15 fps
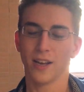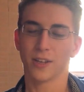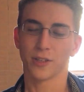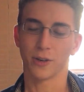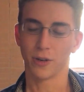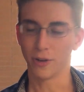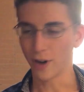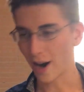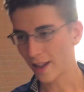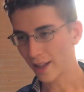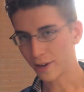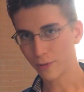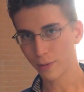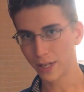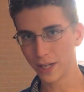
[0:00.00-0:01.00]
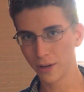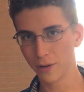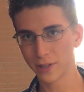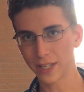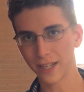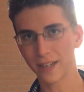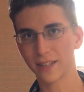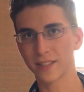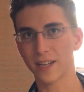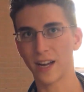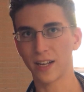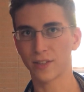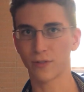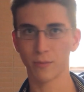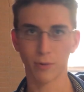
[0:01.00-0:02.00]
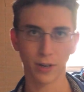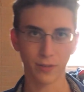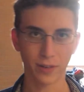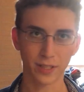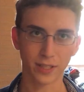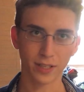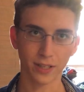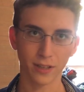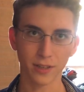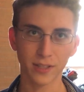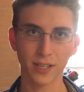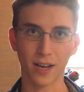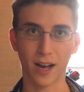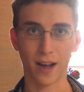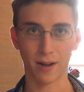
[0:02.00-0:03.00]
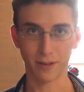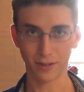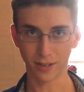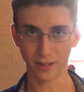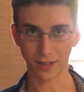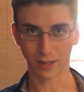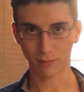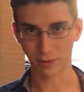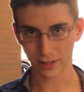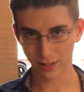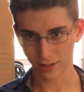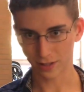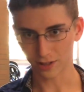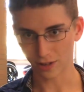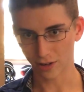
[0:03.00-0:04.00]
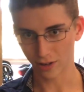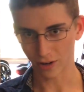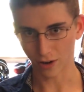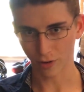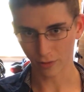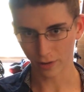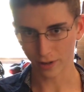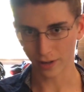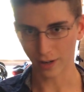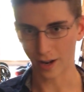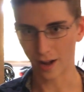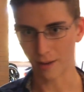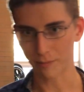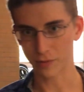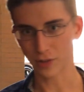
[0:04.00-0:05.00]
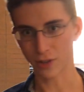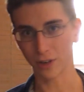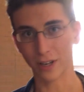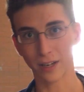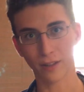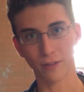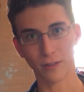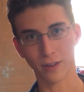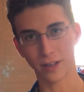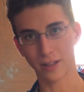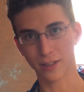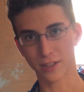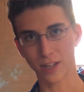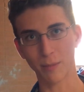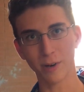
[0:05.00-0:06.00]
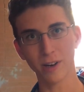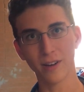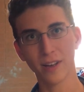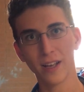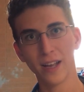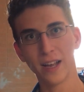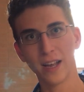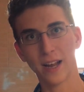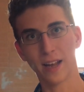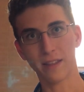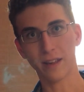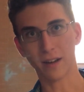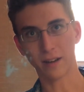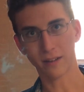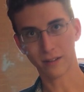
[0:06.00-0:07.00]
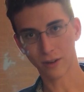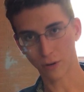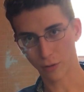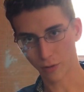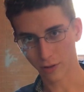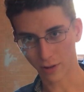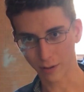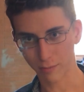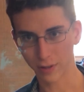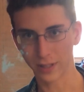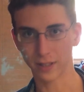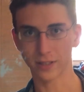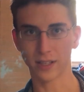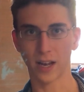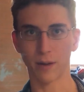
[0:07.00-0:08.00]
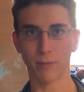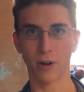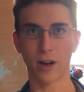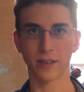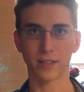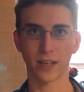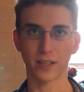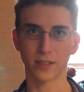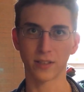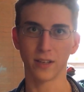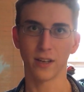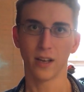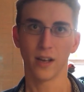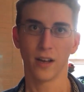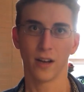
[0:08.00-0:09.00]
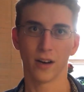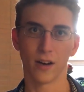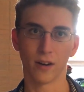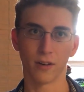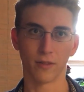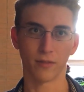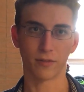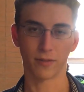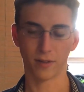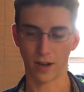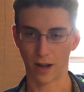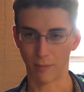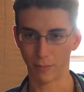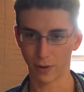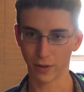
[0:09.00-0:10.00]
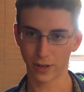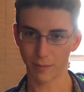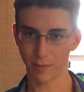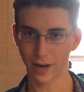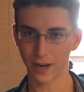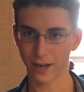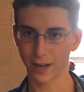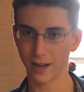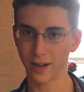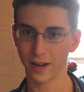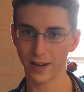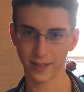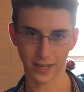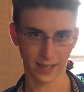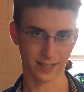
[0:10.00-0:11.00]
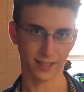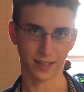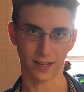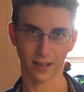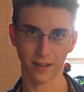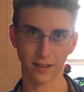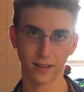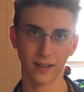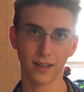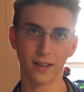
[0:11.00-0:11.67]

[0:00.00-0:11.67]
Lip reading: So you're not allowed to reuse any designs from previous years. You need to completely start over, starting in the summer, and then go through the complete design process of building a bike, testing it,